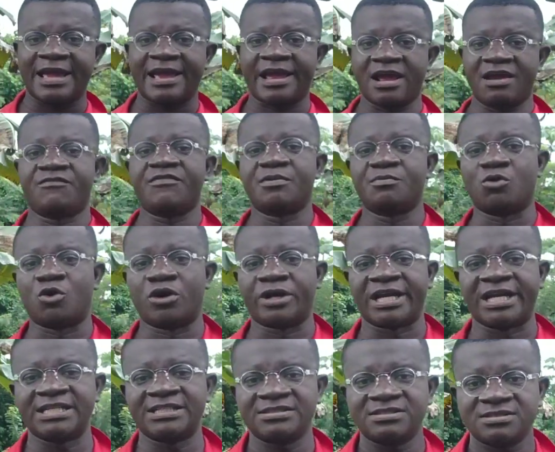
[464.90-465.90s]
Every
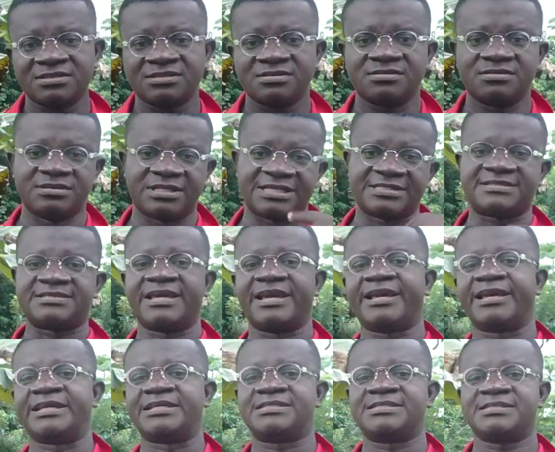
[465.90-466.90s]
morning, just
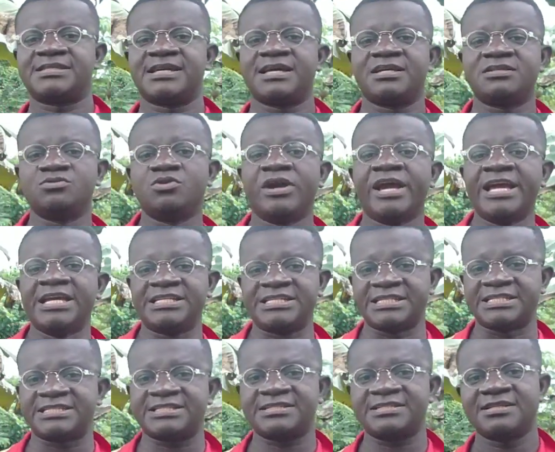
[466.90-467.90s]
take it. You heat
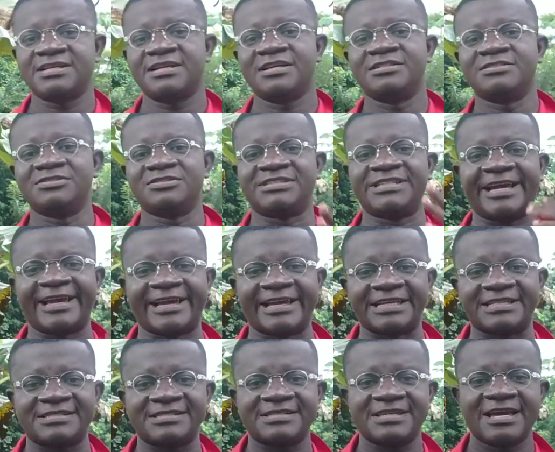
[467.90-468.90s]
it, you take
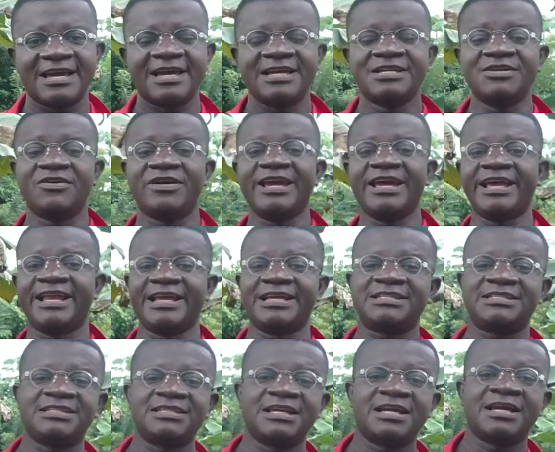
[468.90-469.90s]
it. You eat it,
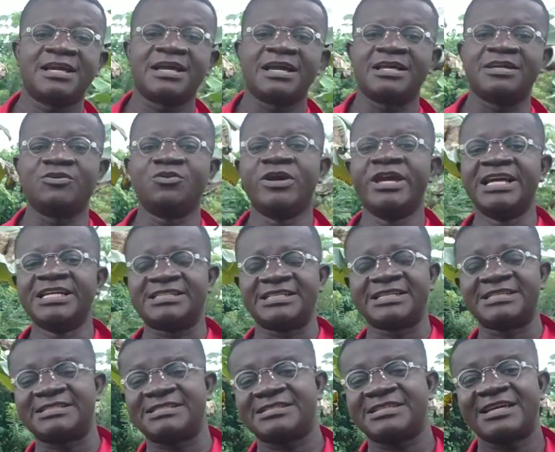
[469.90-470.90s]
you heat
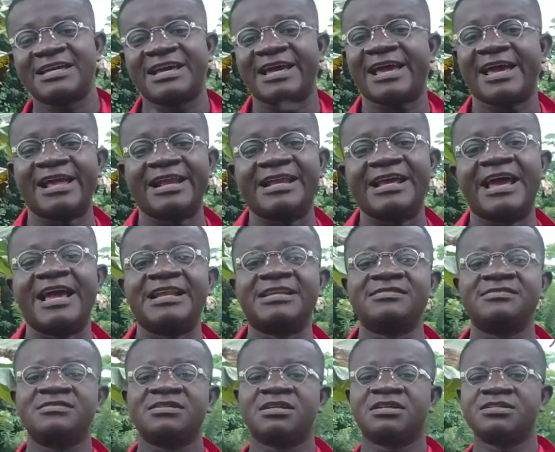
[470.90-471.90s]
it, and
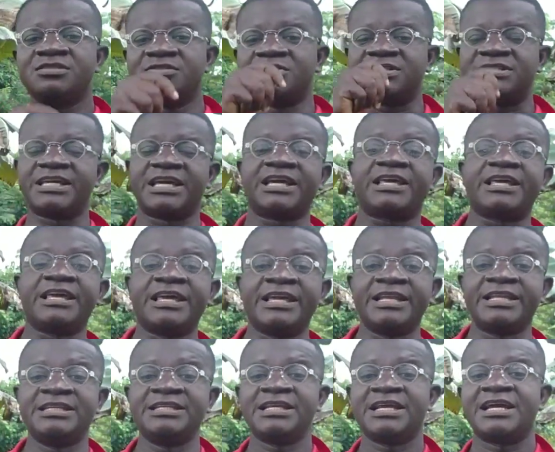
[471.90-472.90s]
then you take
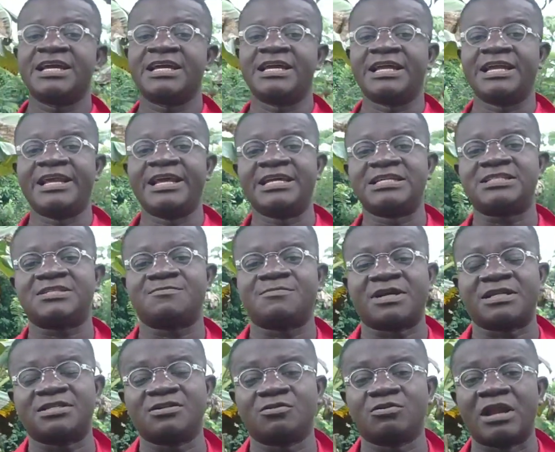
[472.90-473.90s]
in this
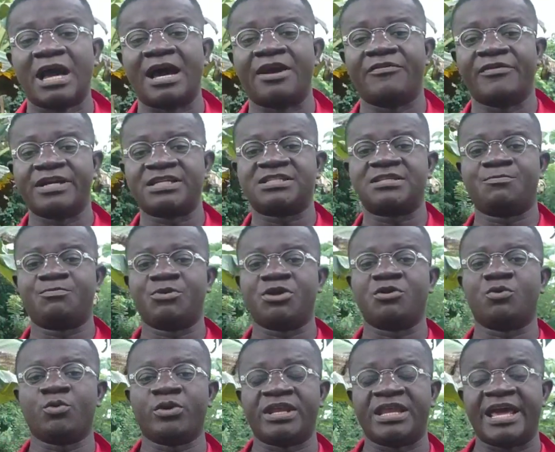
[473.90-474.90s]
particular
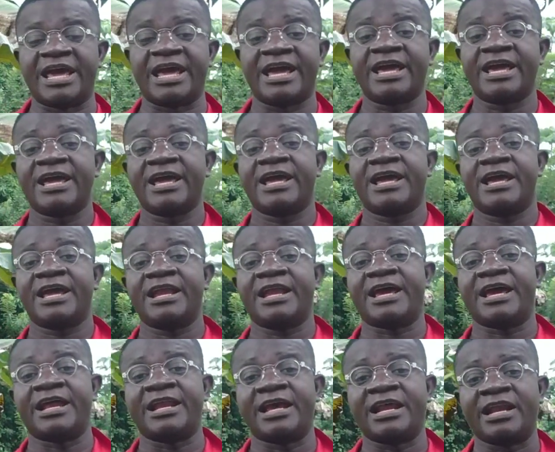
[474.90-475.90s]
recipe with the
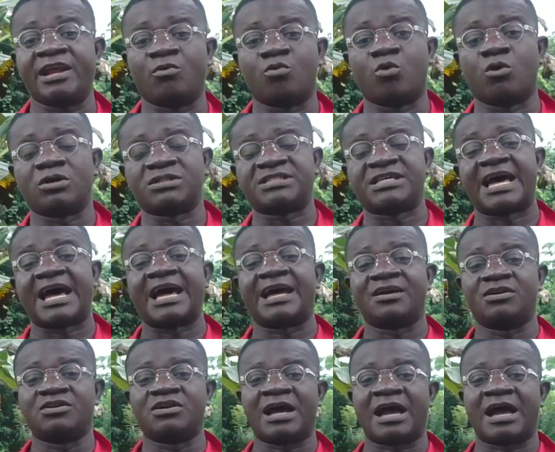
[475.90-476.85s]
water.